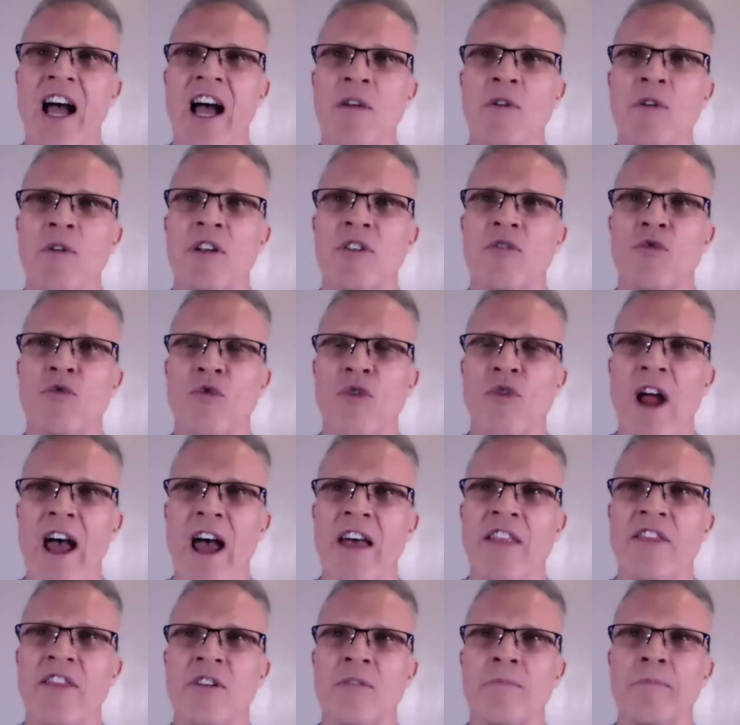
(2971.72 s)
I would
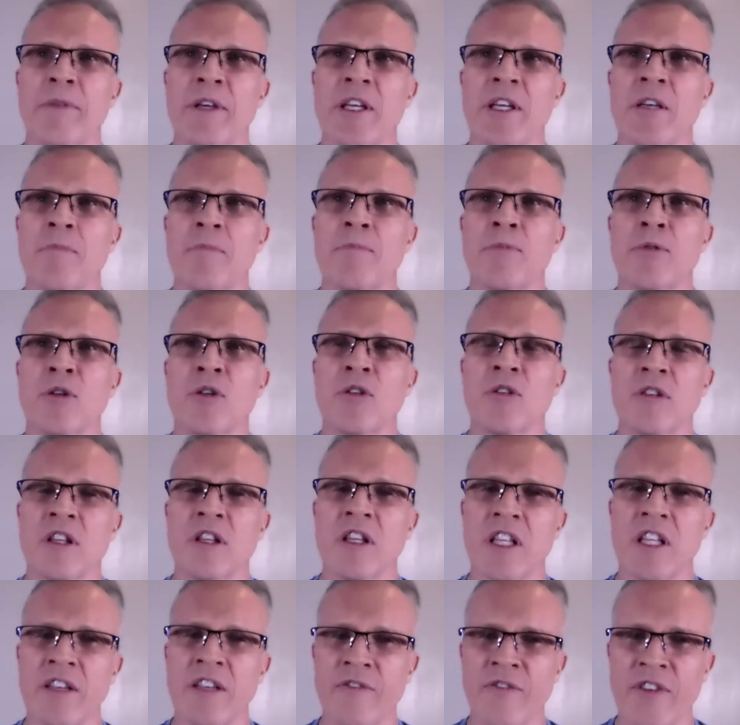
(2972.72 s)
rather be
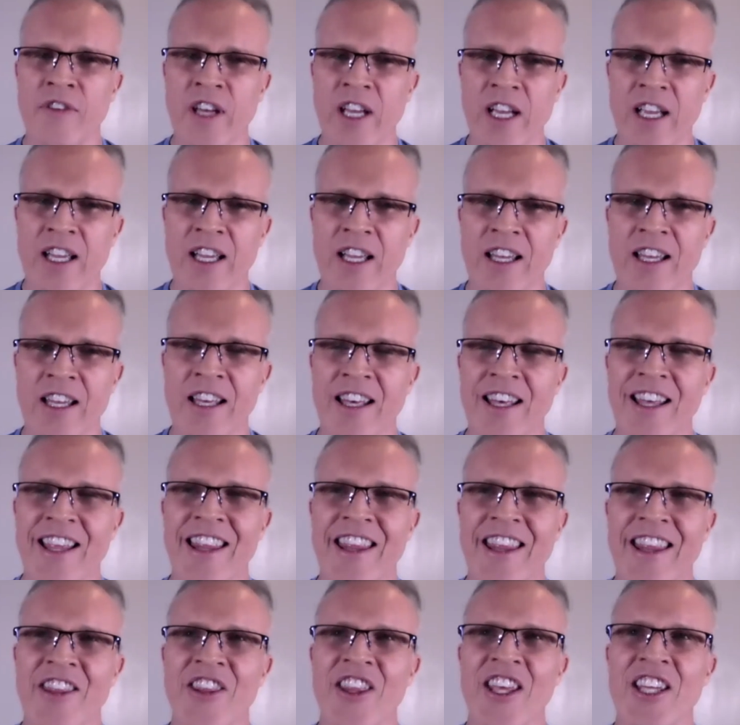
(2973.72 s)
prolific
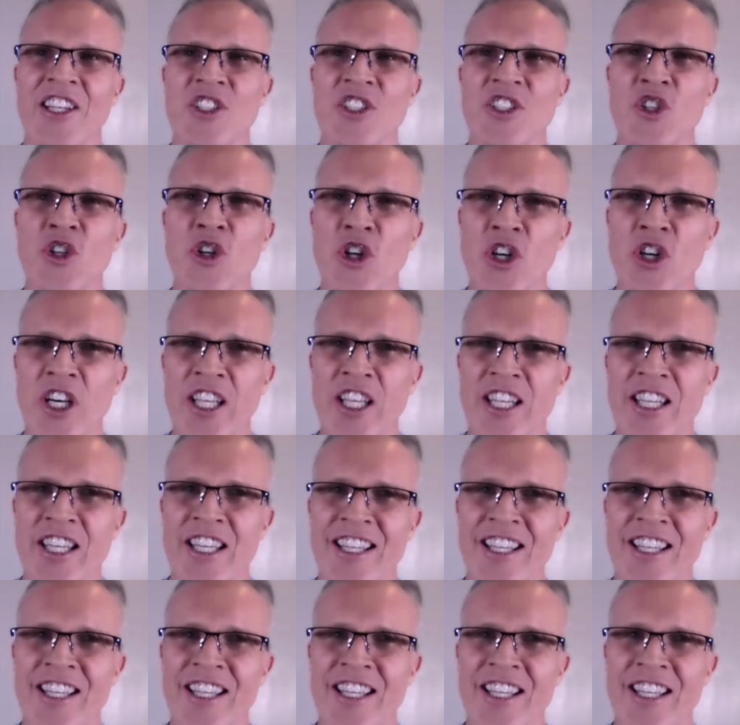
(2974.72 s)
than good.